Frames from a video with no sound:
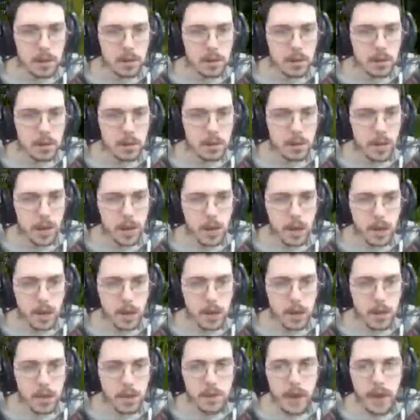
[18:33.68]
Okay.
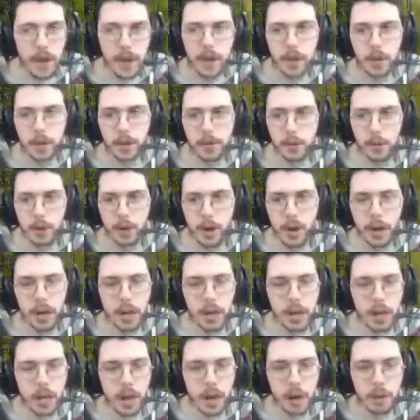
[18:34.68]
I didn't know if there were
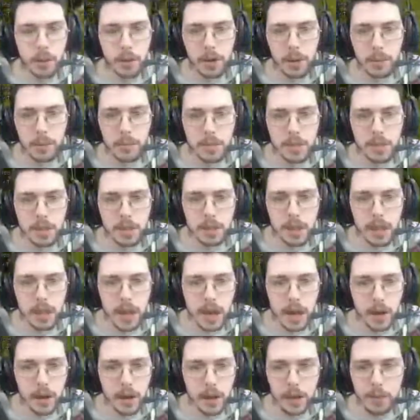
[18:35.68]
any armored imps in the
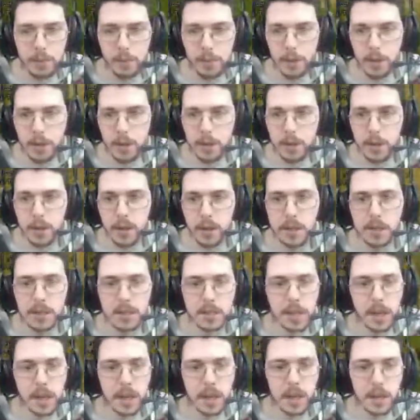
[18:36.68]
area, but it's
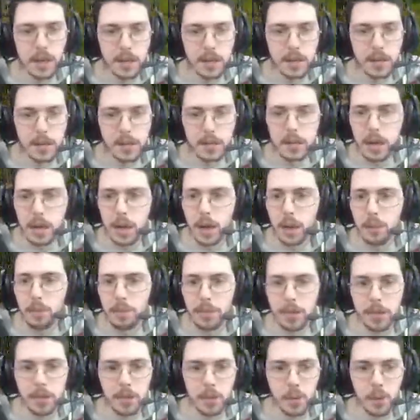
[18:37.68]
sending us up
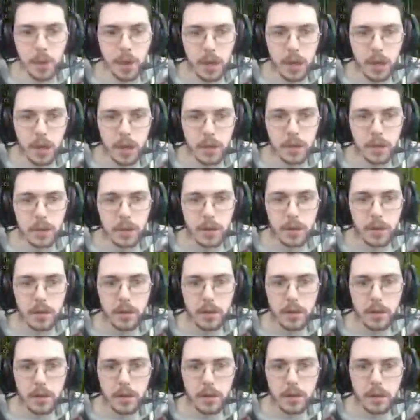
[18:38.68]
this way.
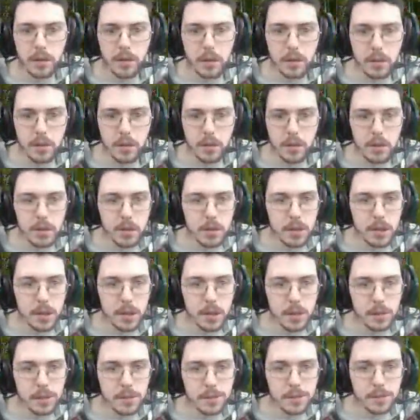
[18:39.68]

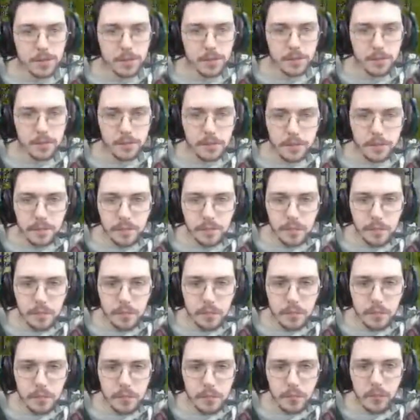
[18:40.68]

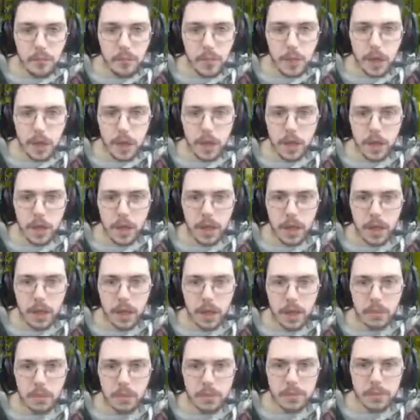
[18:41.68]
So,
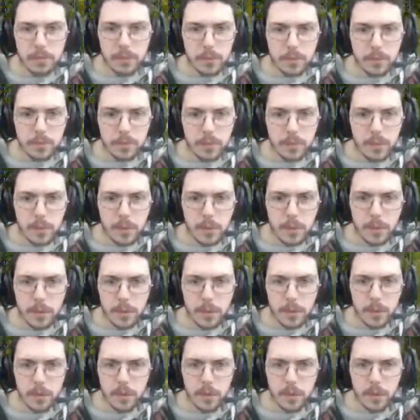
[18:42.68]
um,
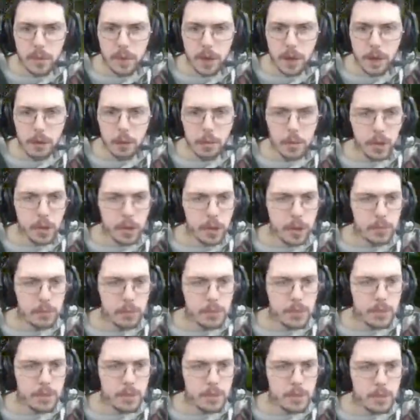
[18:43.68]
armored
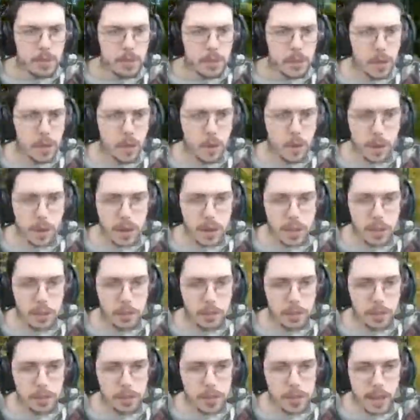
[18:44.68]
imps. Okay, some
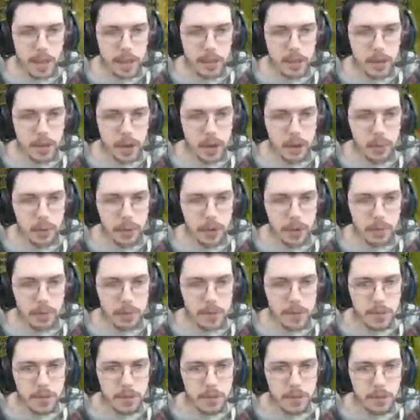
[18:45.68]
of these guys are armored
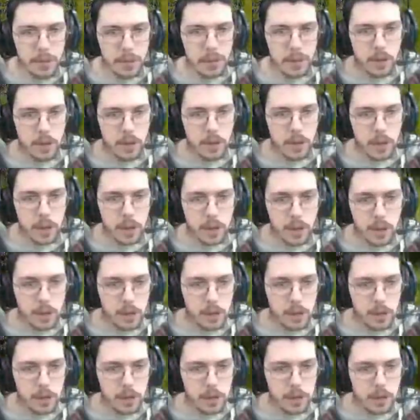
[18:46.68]
imps.
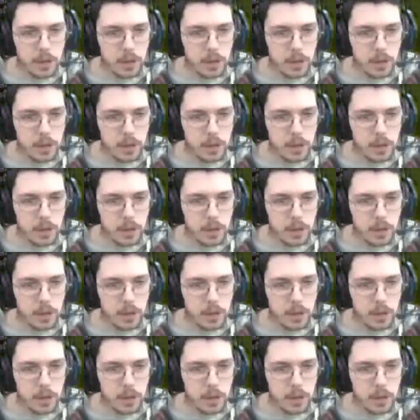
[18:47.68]
Okay.